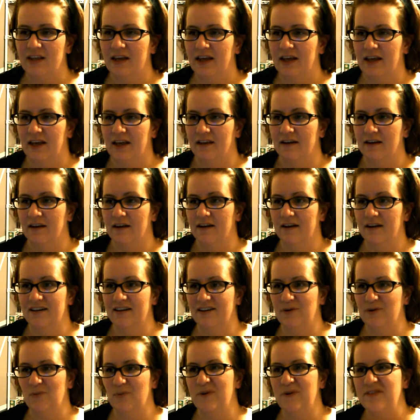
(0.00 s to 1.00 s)
And
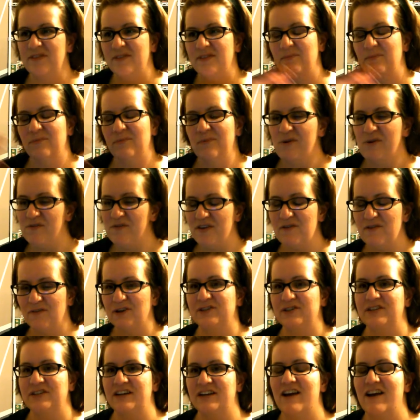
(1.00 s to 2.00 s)
with the movie
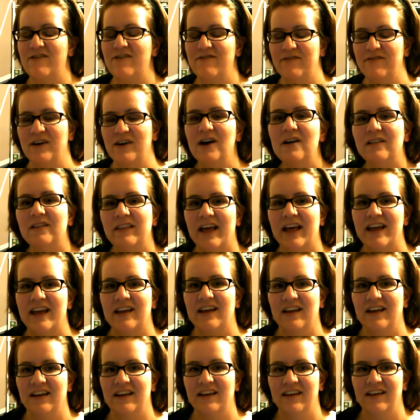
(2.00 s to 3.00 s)
version, I felt
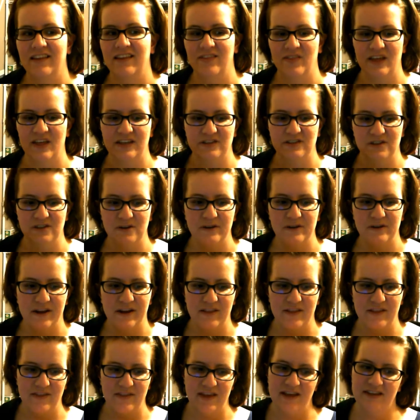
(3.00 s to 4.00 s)
like they took
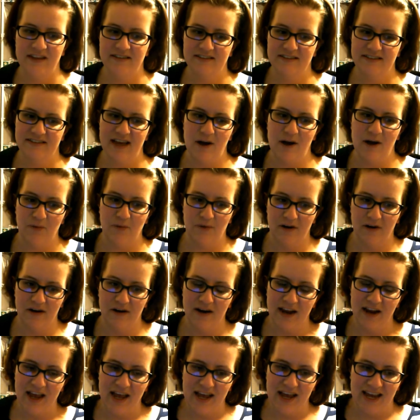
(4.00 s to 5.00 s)
things that were
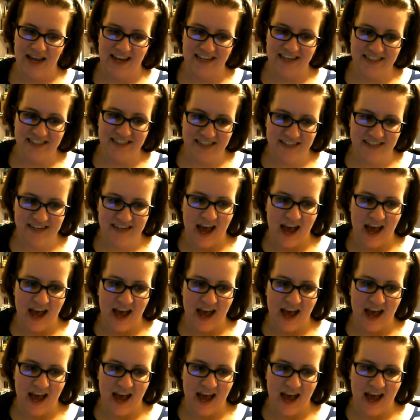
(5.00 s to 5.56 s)
hinted